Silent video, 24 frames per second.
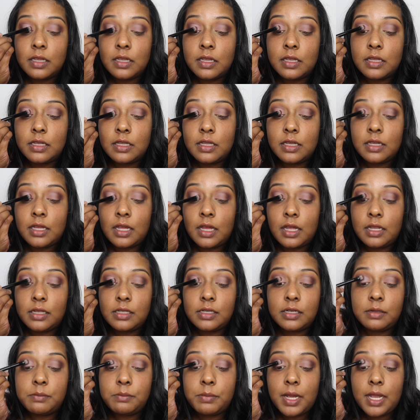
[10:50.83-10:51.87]
the
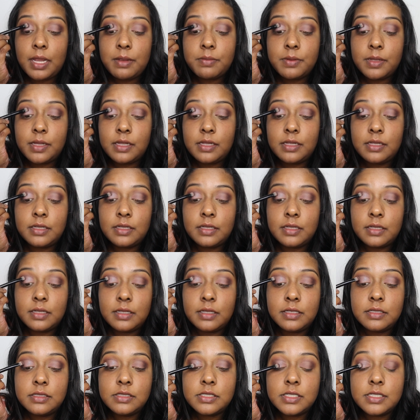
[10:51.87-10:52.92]
color Bybel,
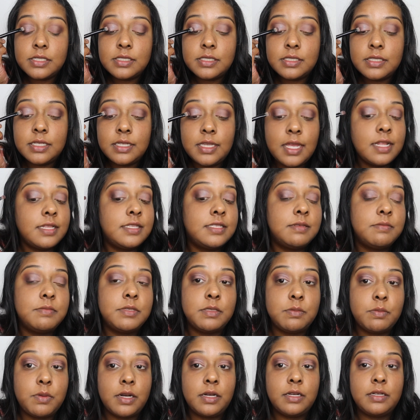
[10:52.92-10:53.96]
just to get some
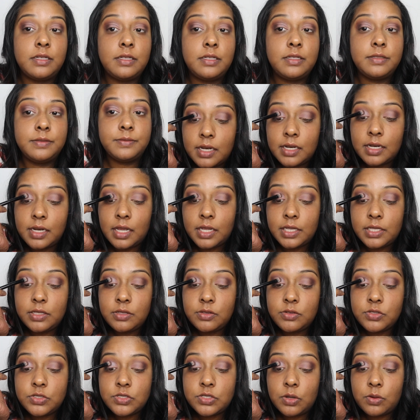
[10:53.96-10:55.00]
sparkle. Now
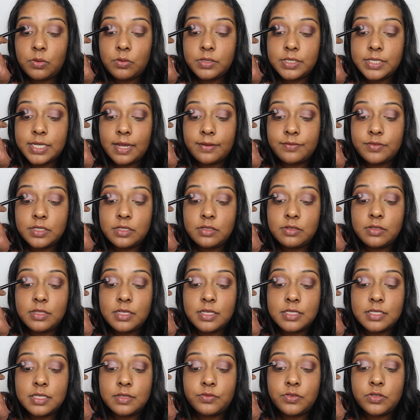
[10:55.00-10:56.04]
you don't have to do
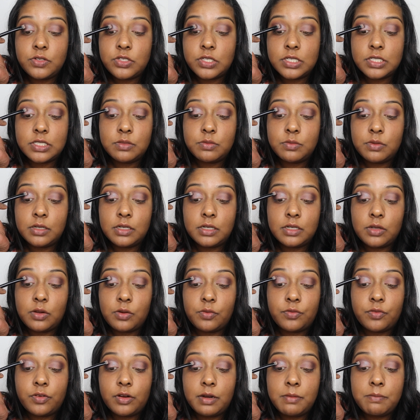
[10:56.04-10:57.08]
this. If you just want to go
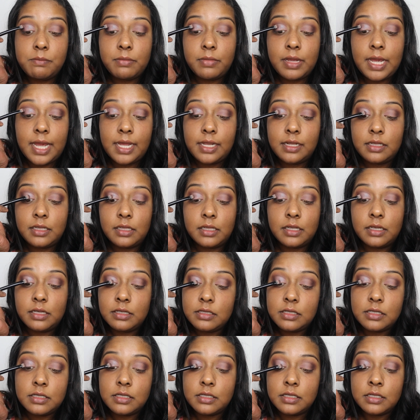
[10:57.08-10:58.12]
for a matte
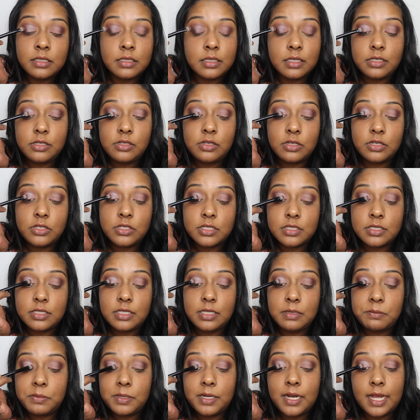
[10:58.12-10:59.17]
look, then you can just
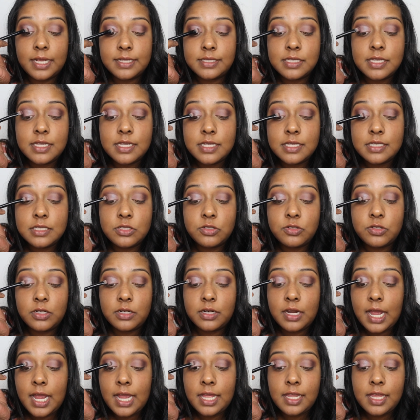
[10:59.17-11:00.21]
keep it as is, do your
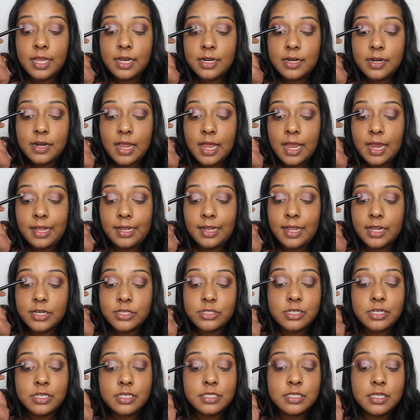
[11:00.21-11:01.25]
eyeliner,
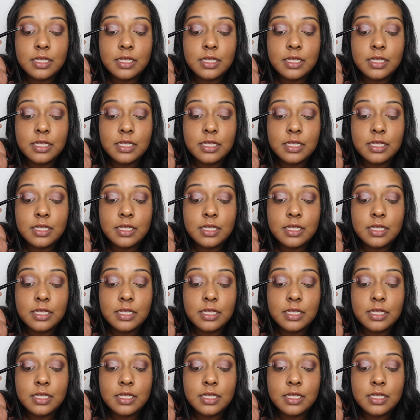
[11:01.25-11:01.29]
eyelashes,